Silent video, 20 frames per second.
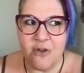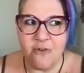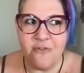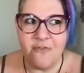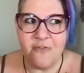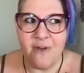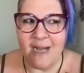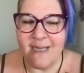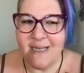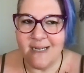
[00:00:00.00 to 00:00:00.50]
So
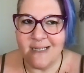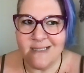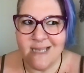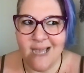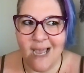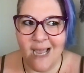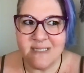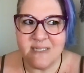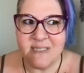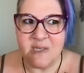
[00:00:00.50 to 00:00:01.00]
being
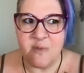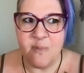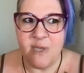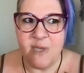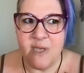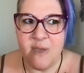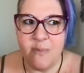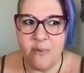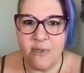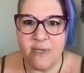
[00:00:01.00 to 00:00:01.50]
toxic
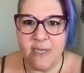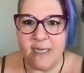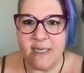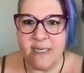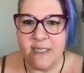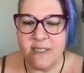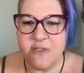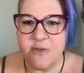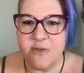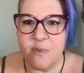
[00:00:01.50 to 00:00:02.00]
people,
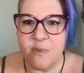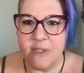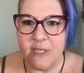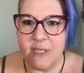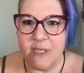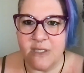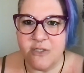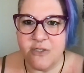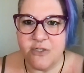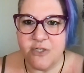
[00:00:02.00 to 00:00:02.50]
getting into a
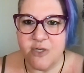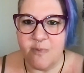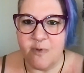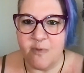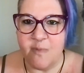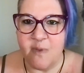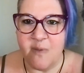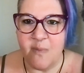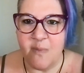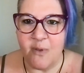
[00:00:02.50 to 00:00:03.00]
relationship
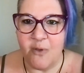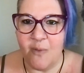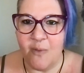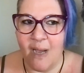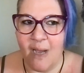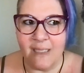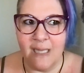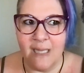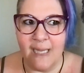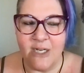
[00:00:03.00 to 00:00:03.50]
with people who
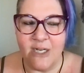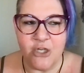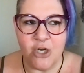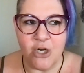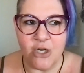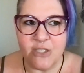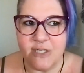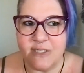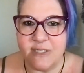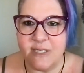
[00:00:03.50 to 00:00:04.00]
had like
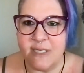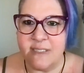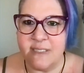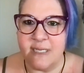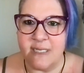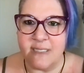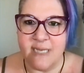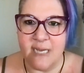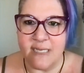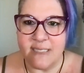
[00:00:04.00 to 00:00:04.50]

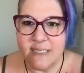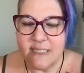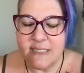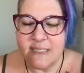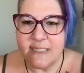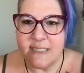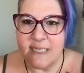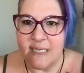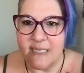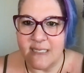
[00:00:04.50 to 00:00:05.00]
narcissistic
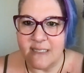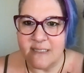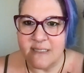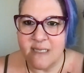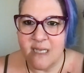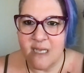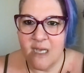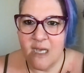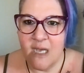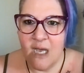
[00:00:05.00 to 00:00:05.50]

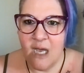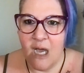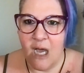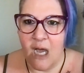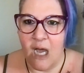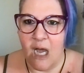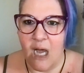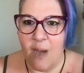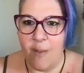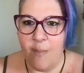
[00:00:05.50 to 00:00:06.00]
tendencies
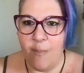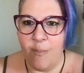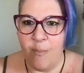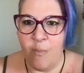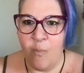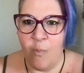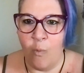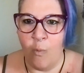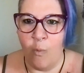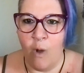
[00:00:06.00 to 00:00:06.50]

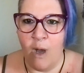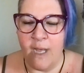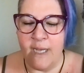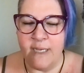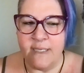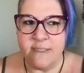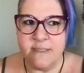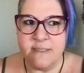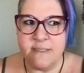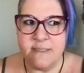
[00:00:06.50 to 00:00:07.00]

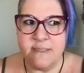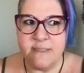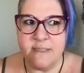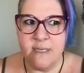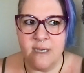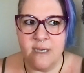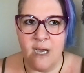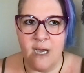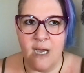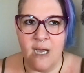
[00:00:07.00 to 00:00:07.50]
was
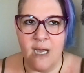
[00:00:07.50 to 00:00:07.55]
